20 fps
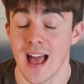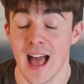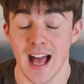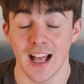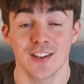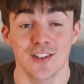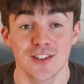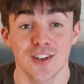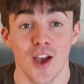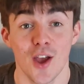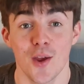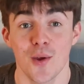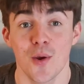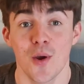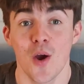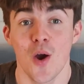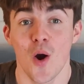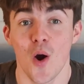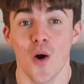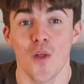And so
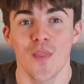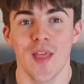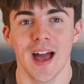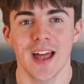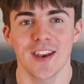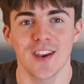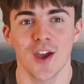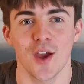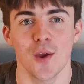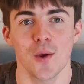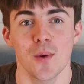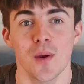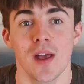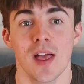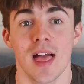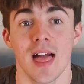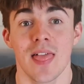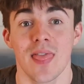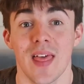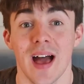on that note,
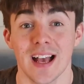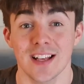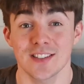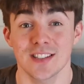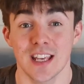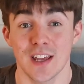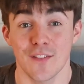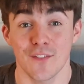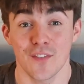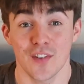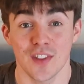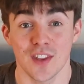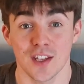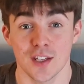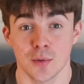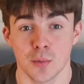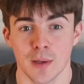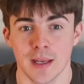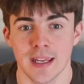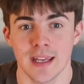that's it for
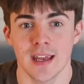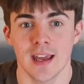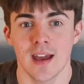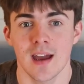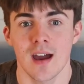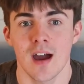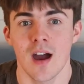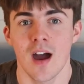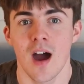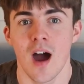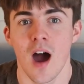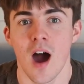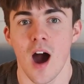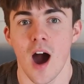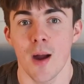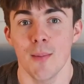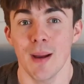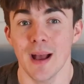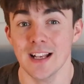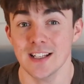this week.
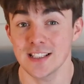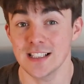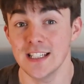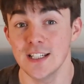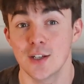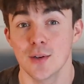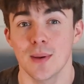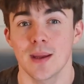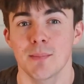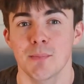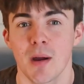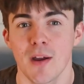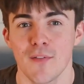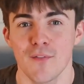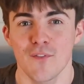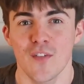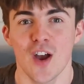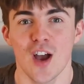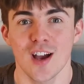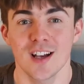I'm actually doing my
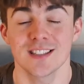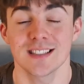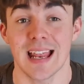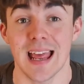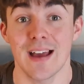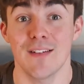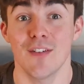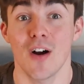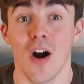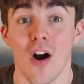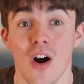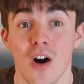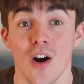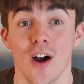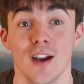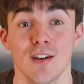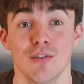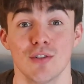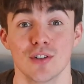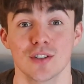first ever
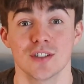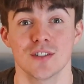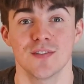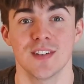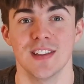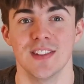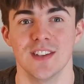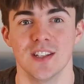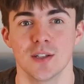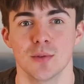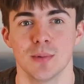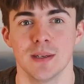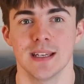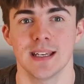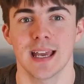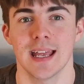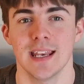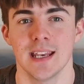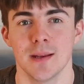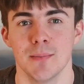High Rocks event this
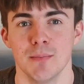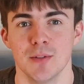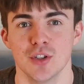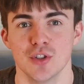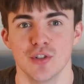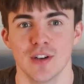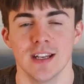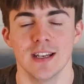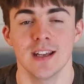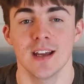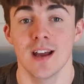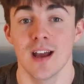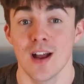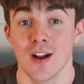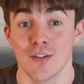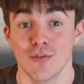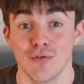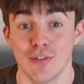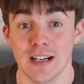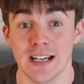weekend in Madrid.
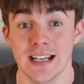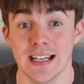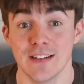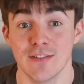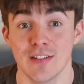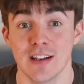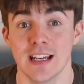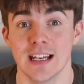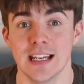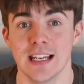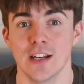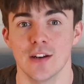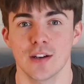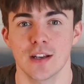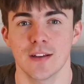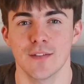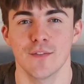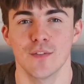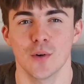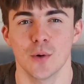Really, really
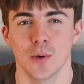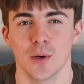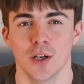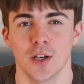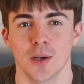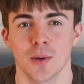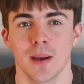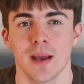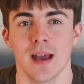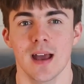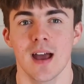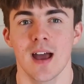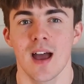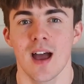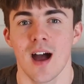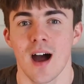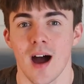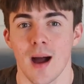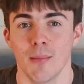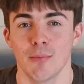looking forward to it.
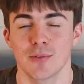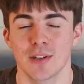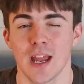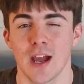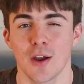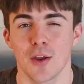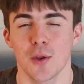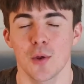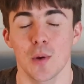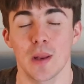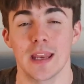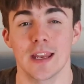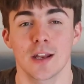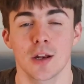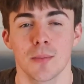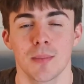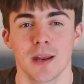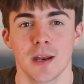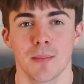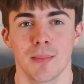I'll tell you a
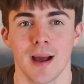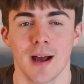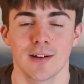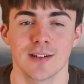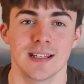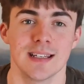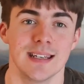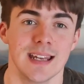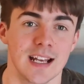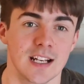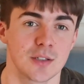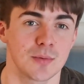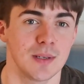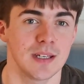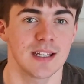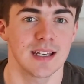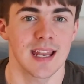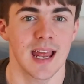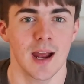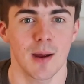little bit about it next
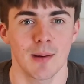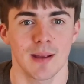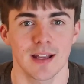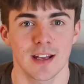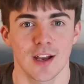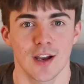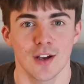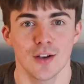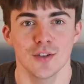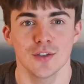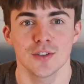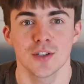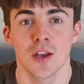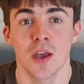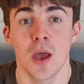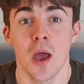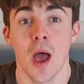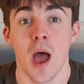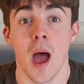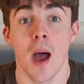week and how it goes.
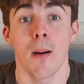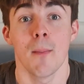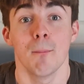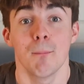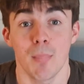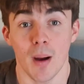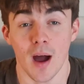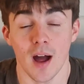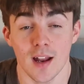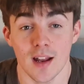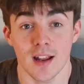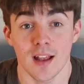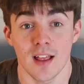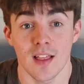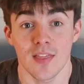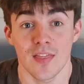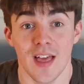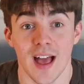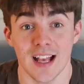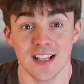But
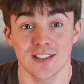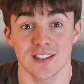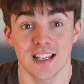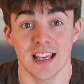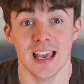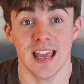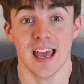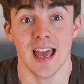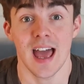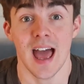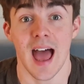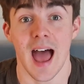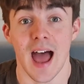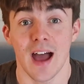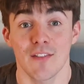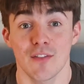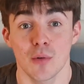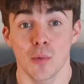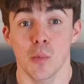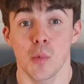that's it.
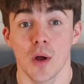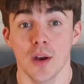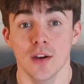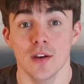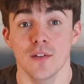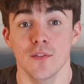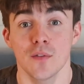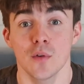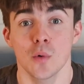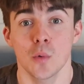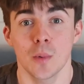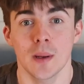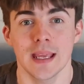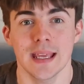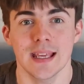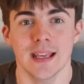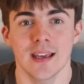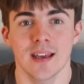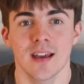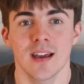Have a wonderful
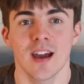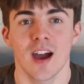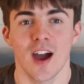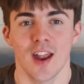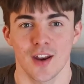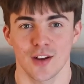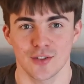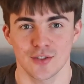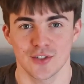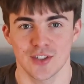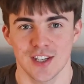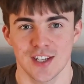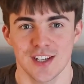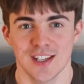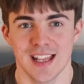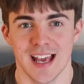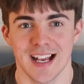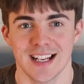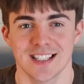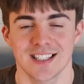week, and I'll see you
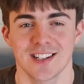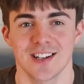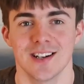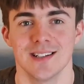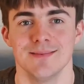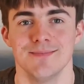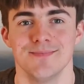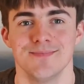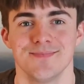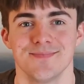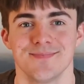next time.